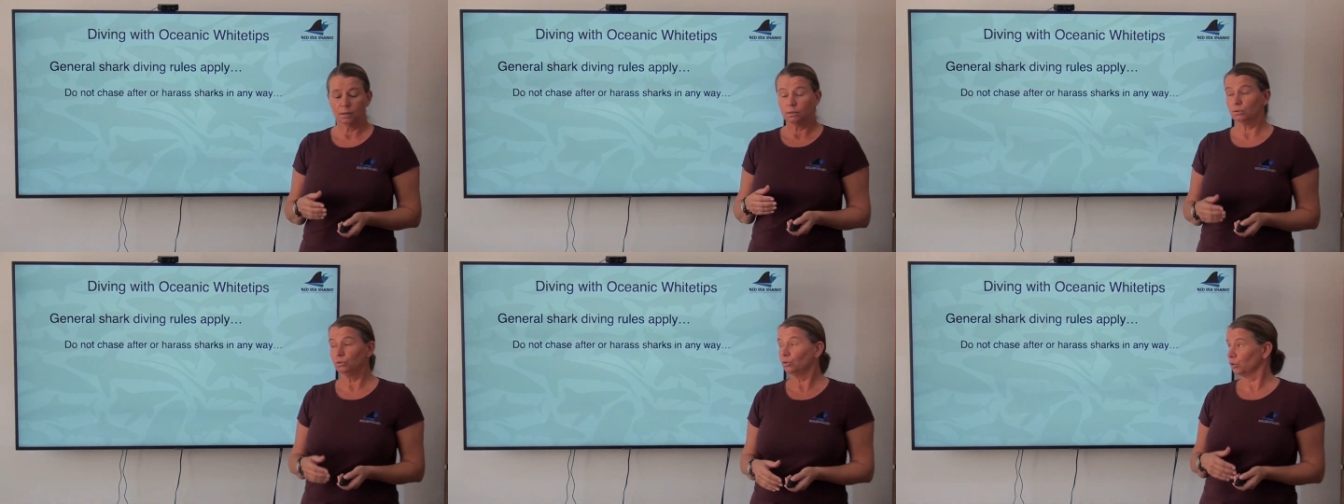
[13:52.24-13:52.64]

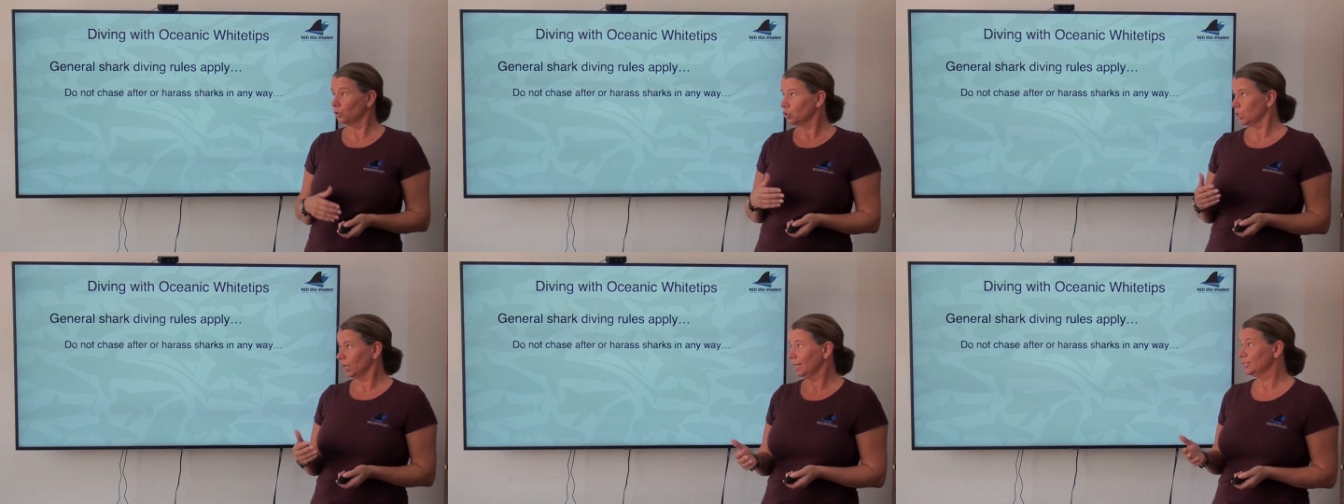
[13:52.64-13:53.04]
Do not
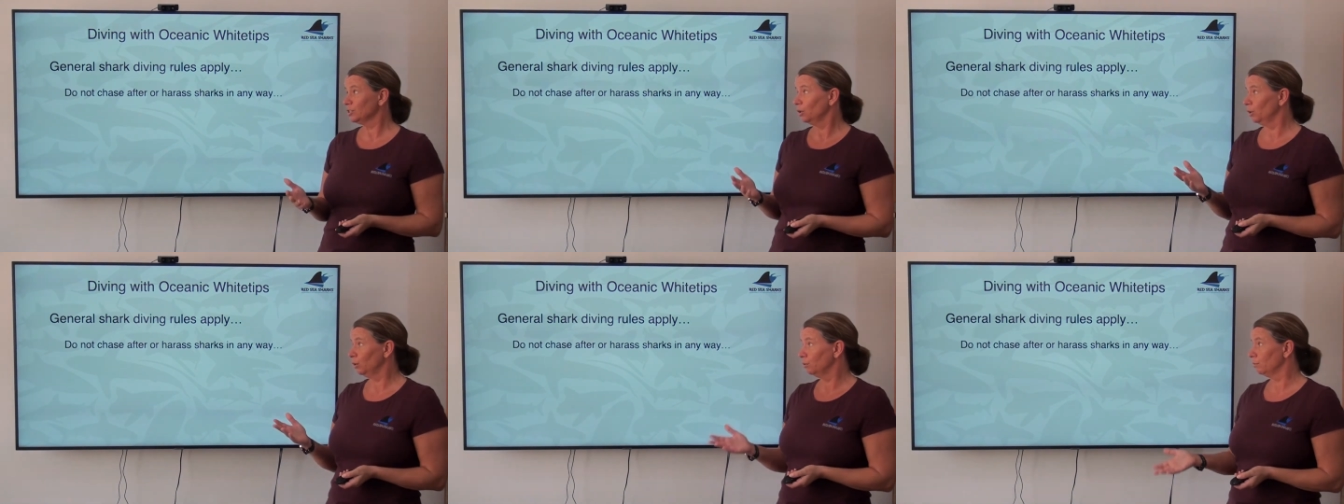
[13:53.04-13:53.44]
chase
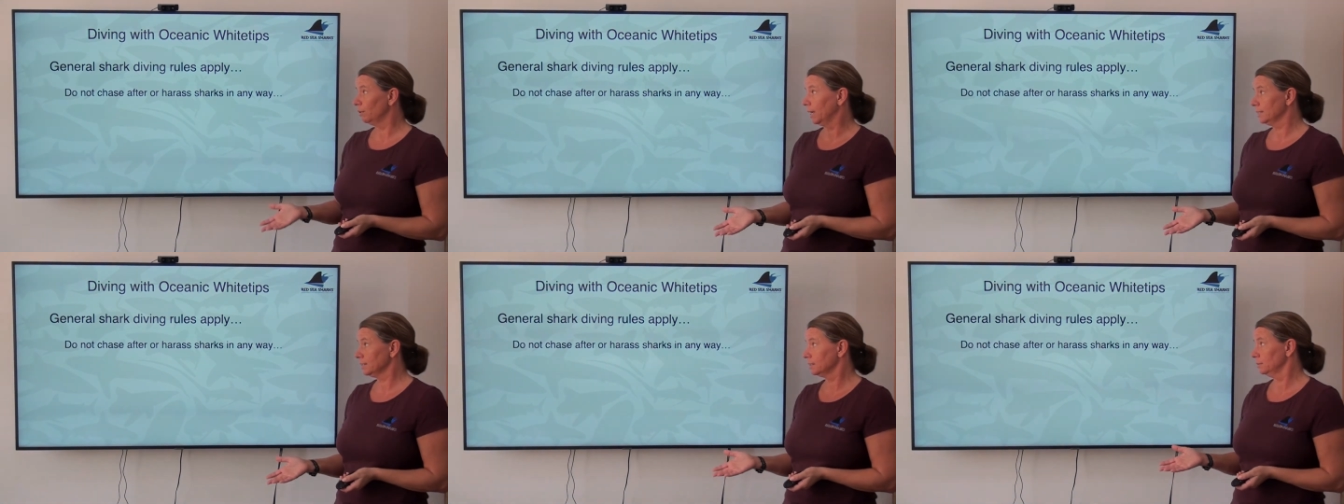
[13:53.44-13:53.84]
or
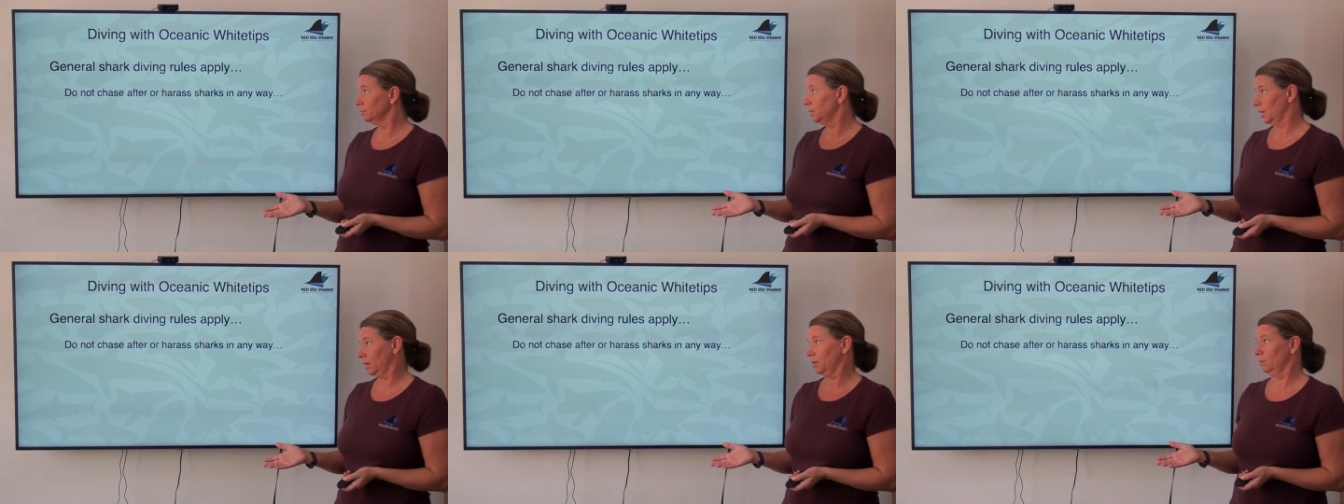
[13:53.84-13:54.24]
harass them
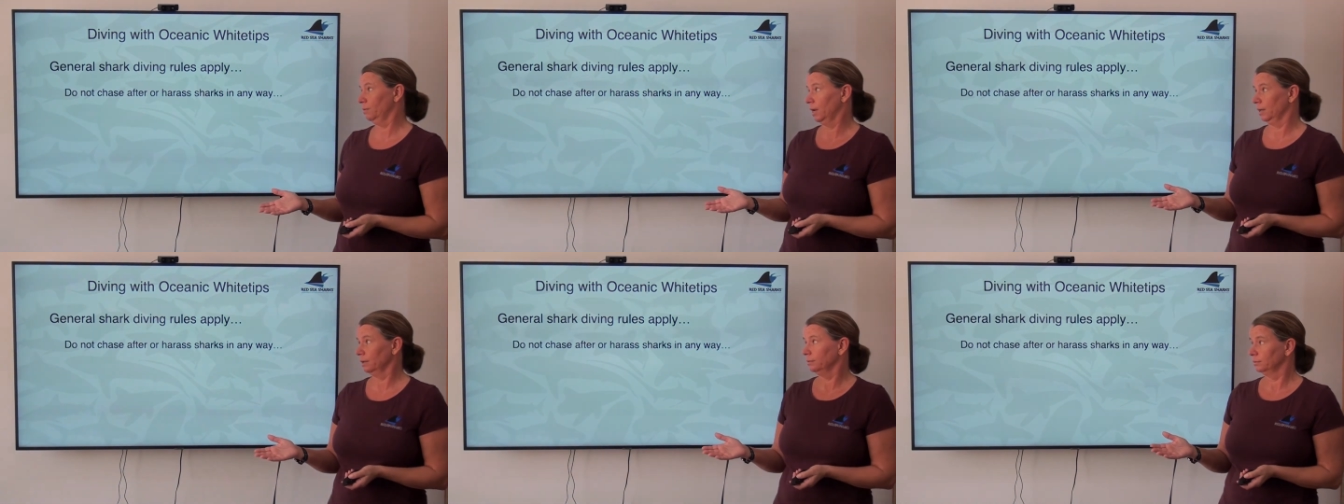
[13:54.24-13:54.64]
in any
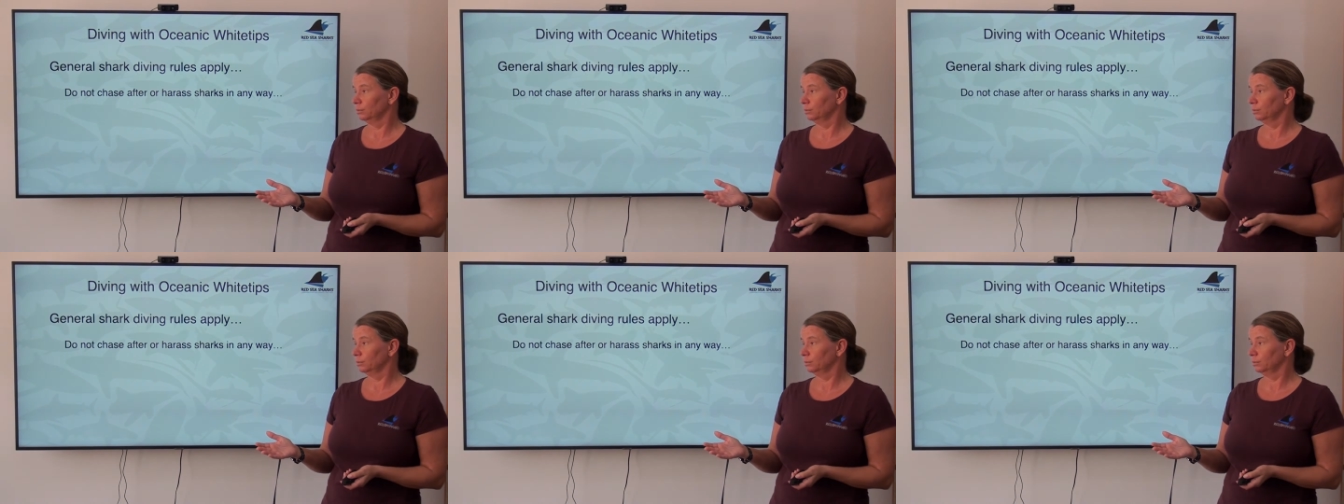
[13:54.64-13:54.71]
way.